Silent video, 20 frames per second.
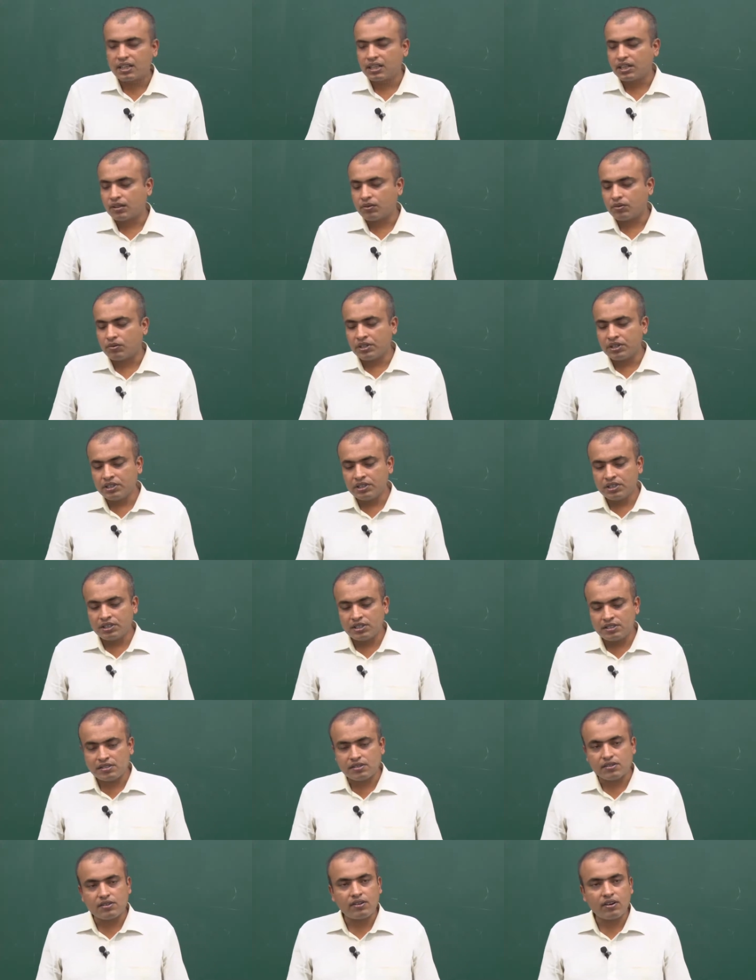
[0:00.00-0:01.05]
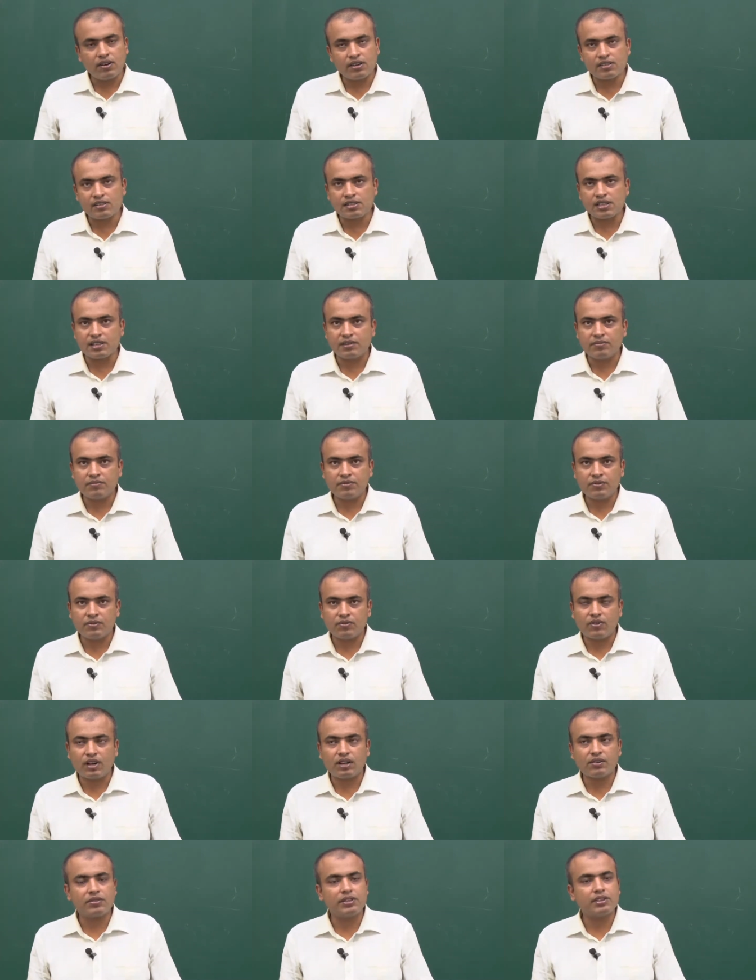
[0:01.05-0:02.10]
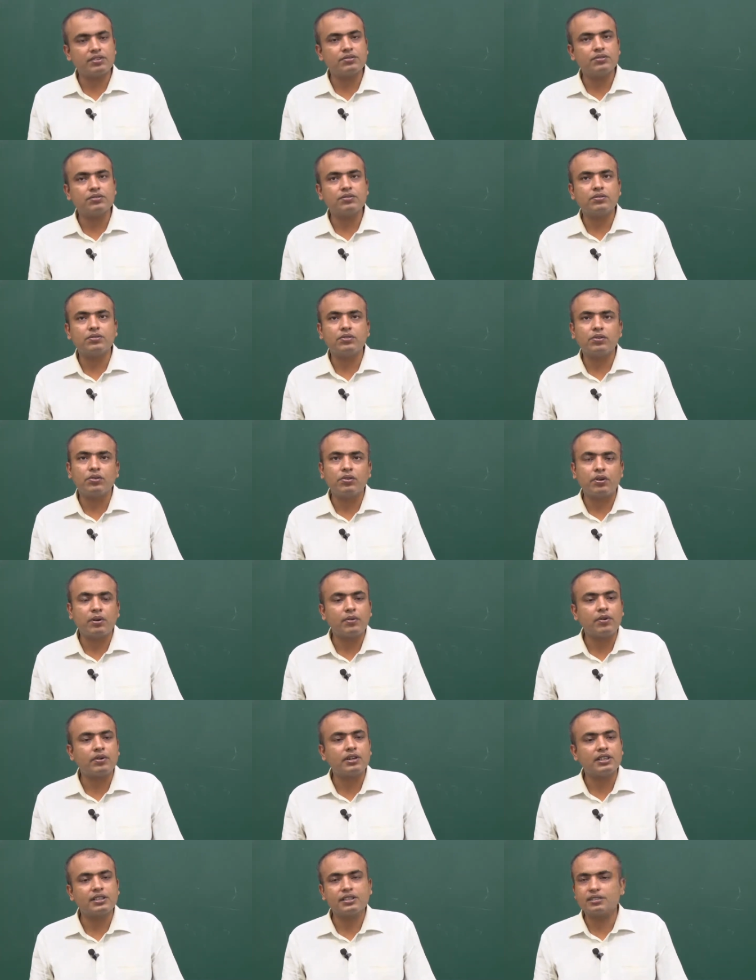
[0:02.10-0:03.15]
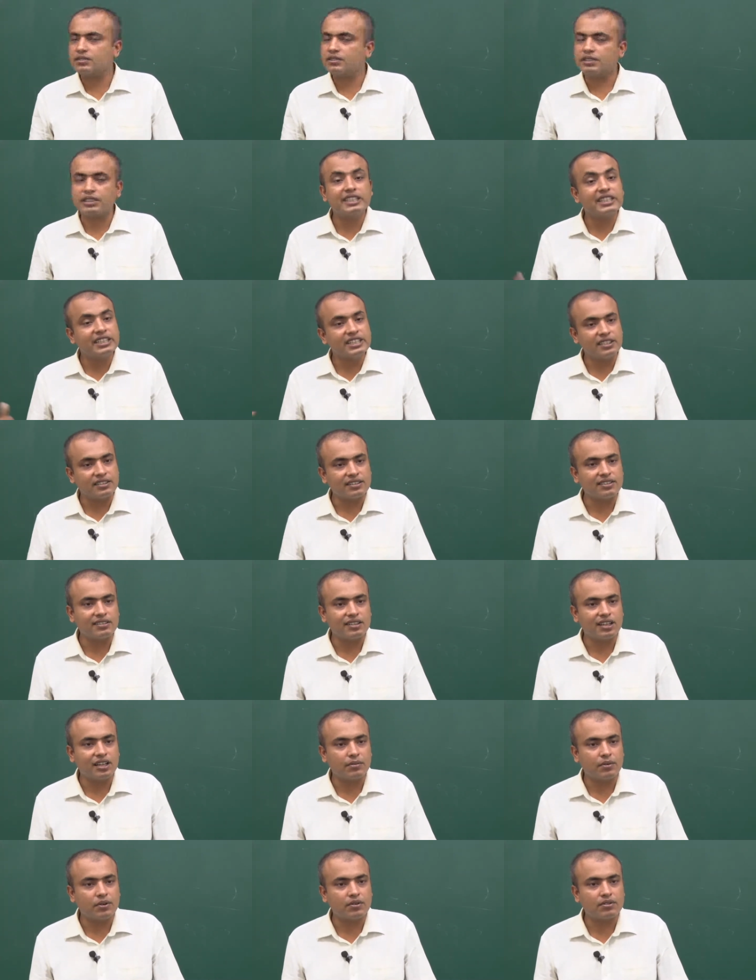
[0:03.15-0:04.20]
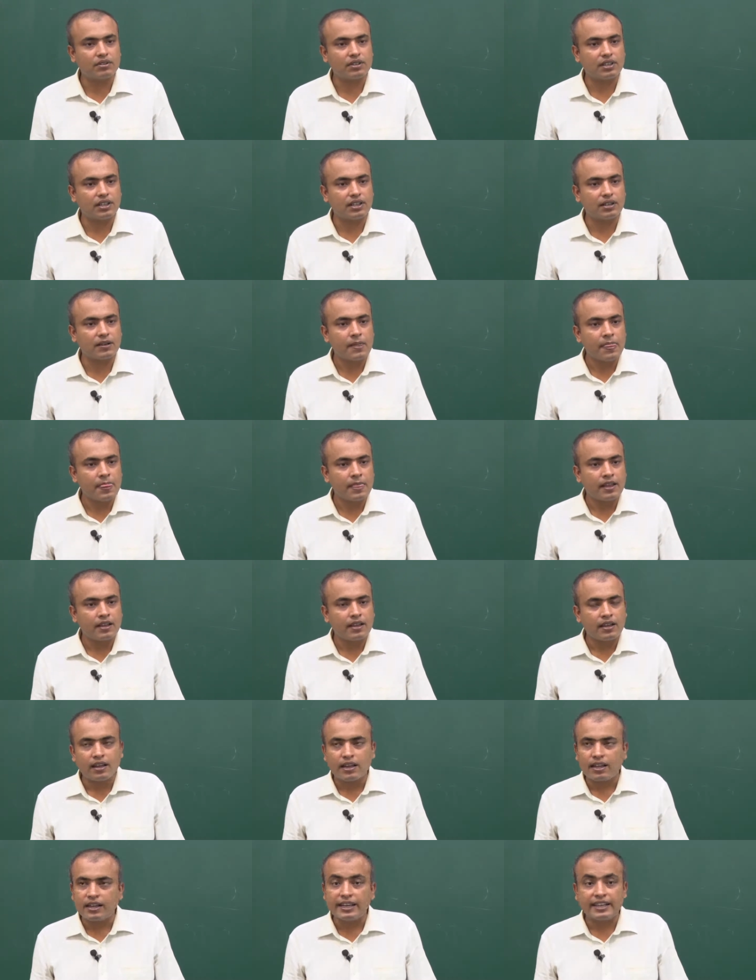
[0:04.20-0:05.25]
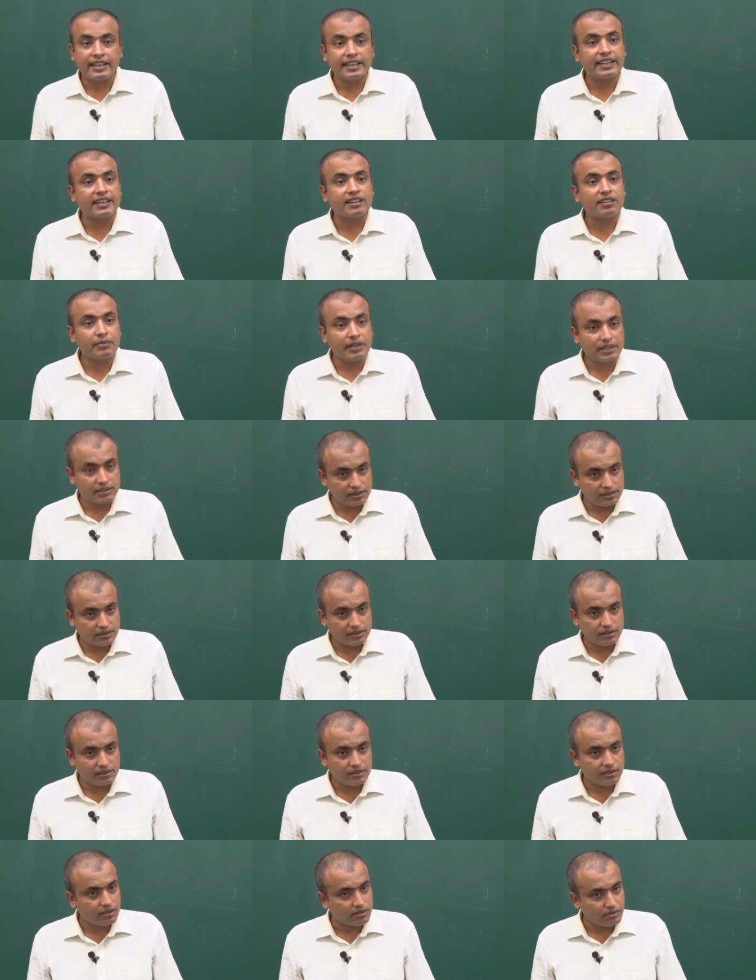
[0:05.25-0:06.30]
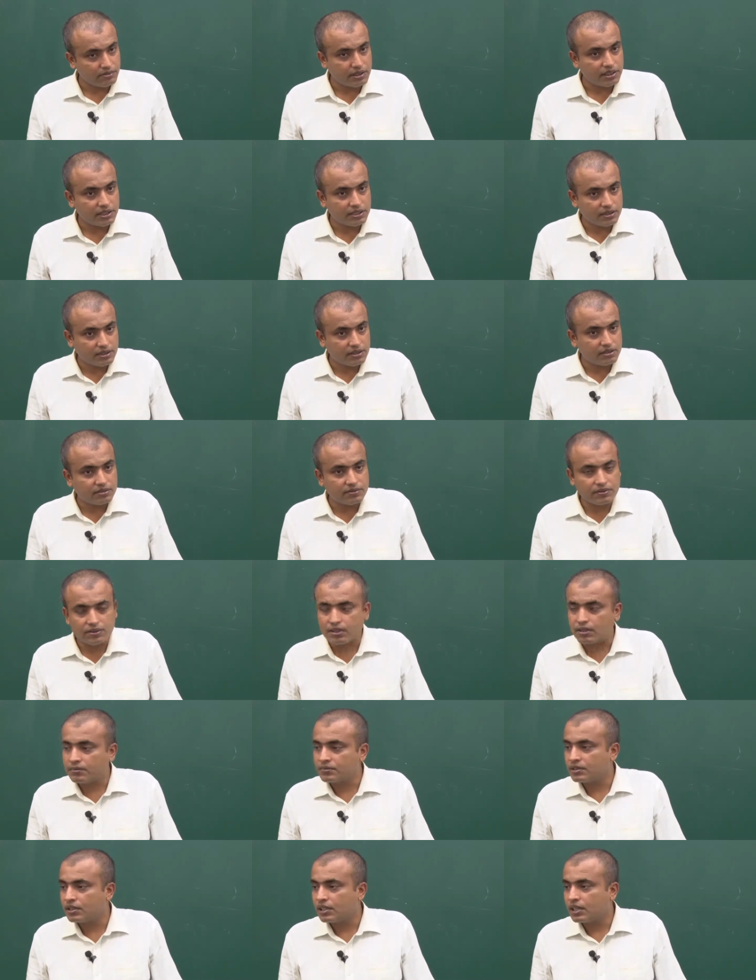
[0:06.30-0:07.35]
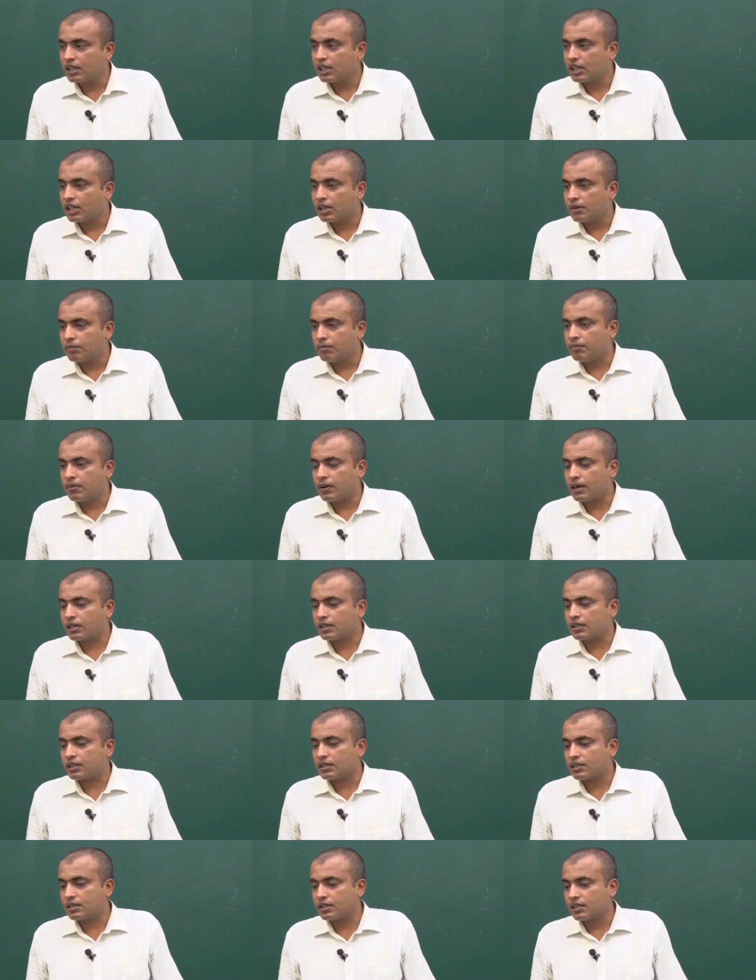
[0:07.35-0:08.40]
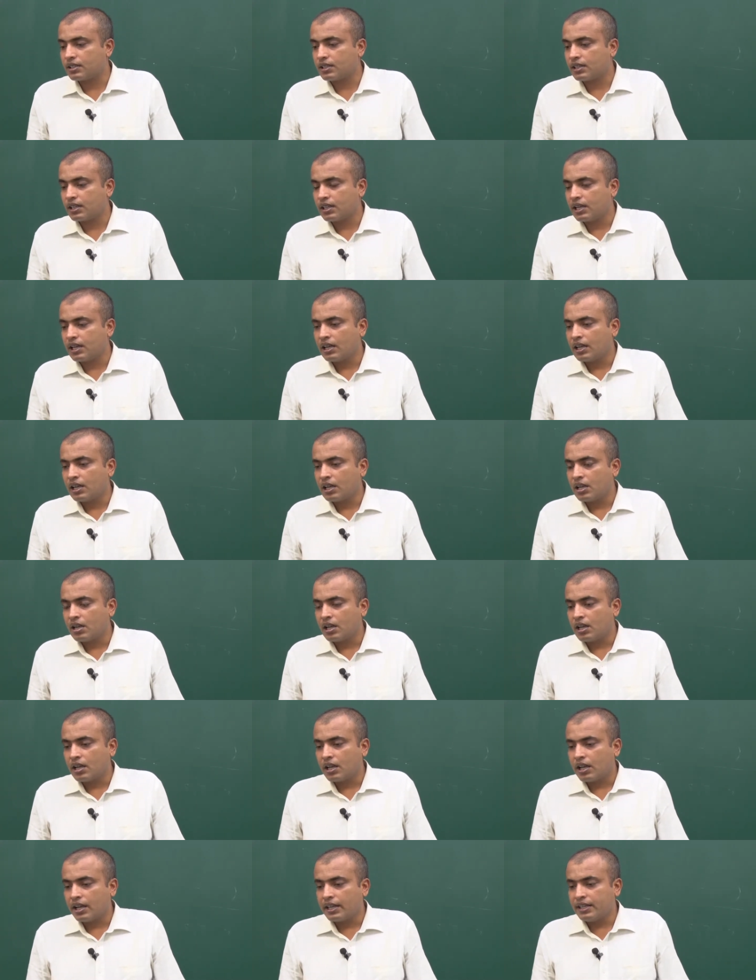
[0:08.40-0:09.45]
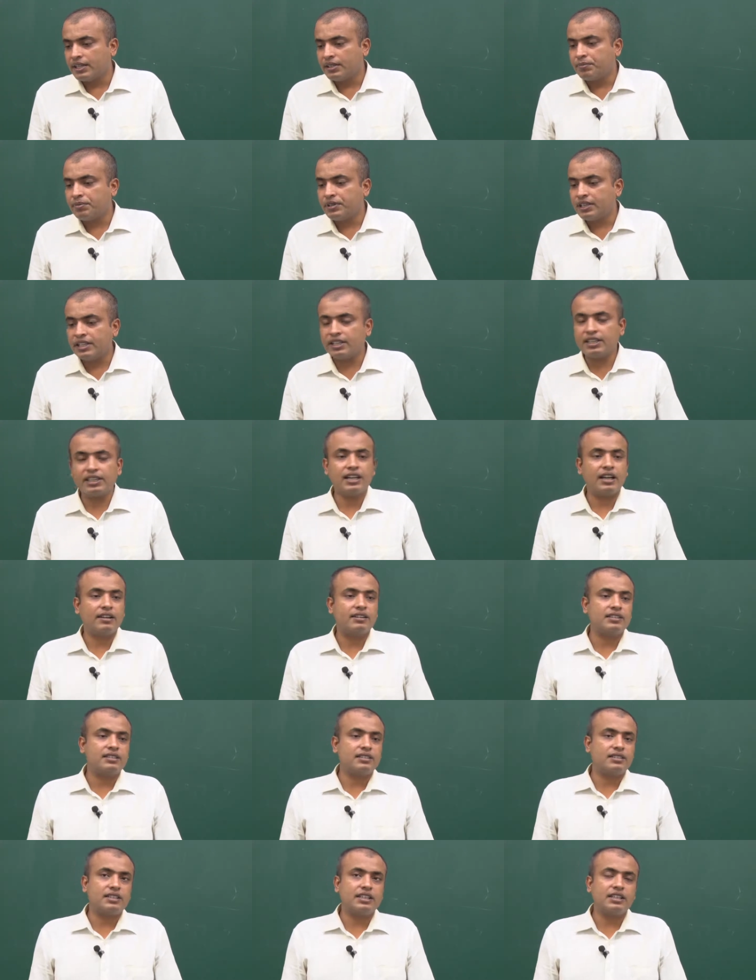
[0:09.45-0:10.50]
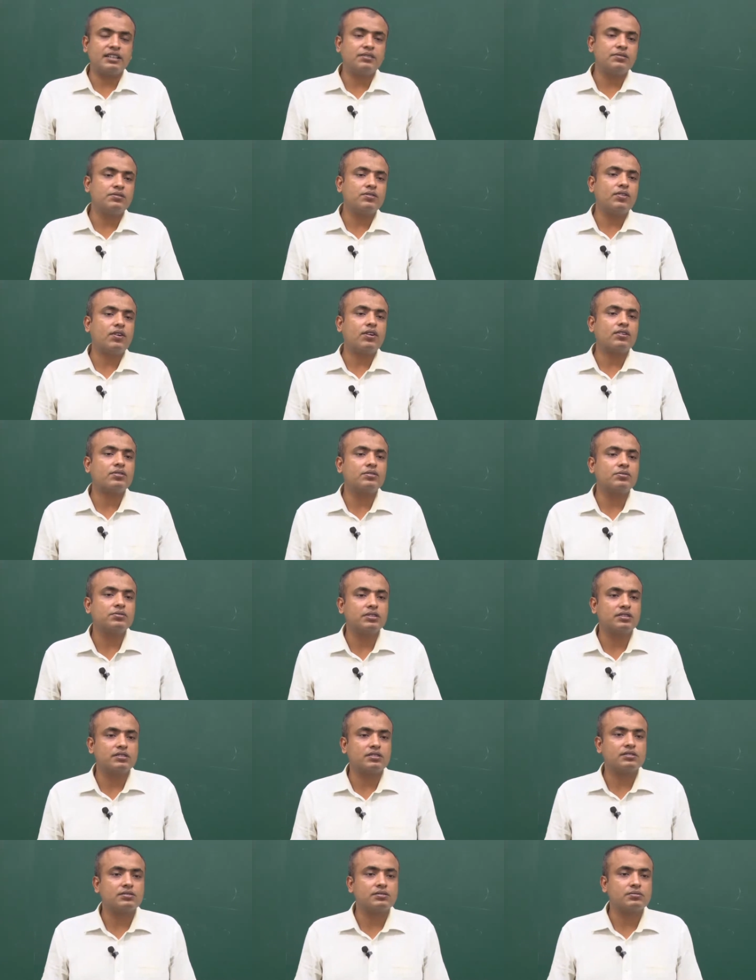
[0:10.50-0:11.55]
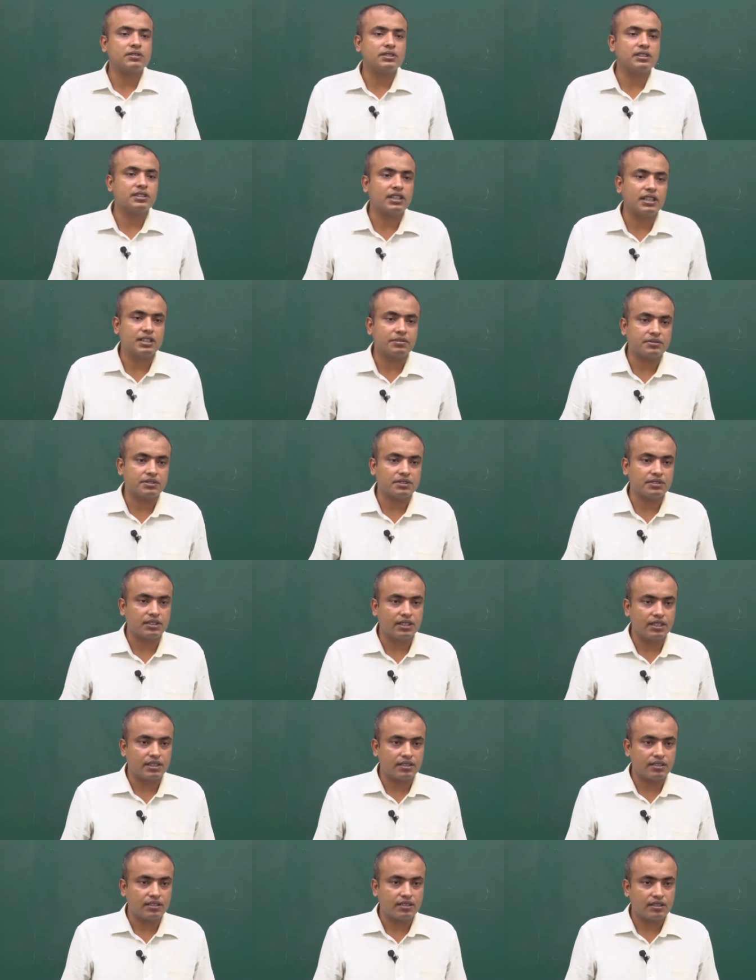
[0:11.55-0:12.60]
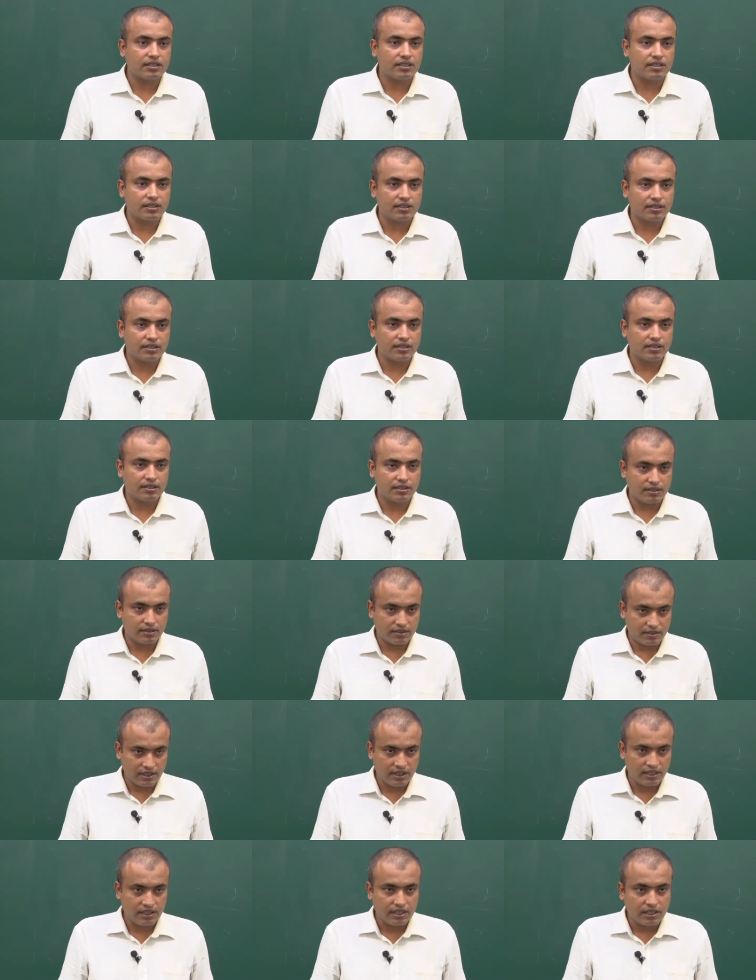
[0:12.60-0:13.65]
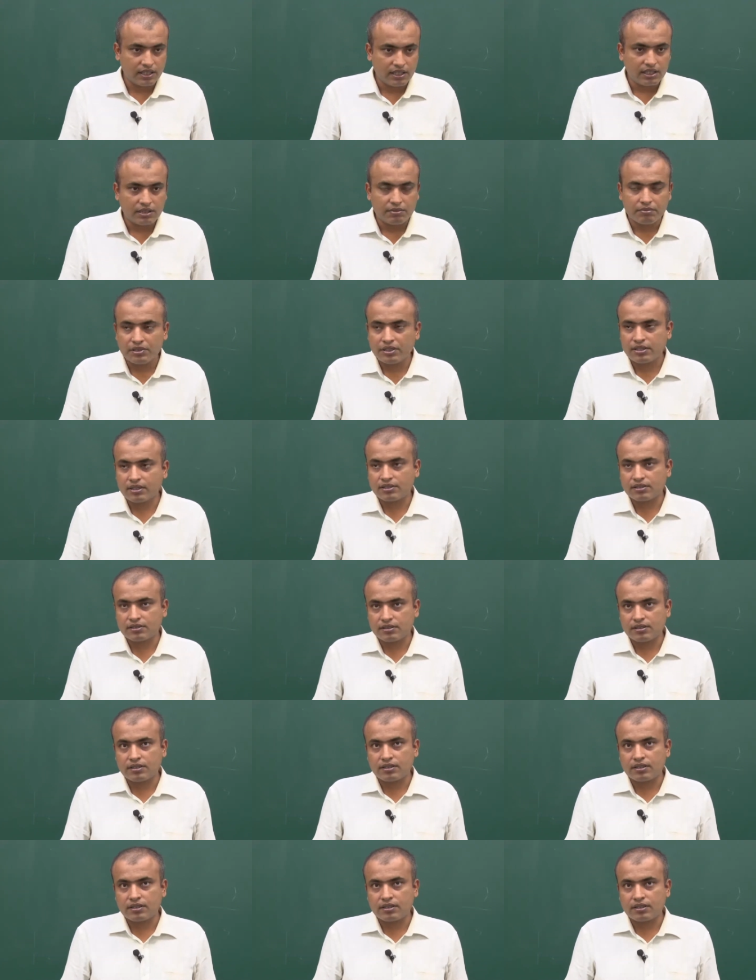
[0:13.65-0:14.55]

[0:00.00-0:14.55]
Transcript: Now when it is not same, one way to know about it is reading about the LaTeX error messages in documentation and forums, but in the beginning I will tell you not to waste too many times in that, okay? Because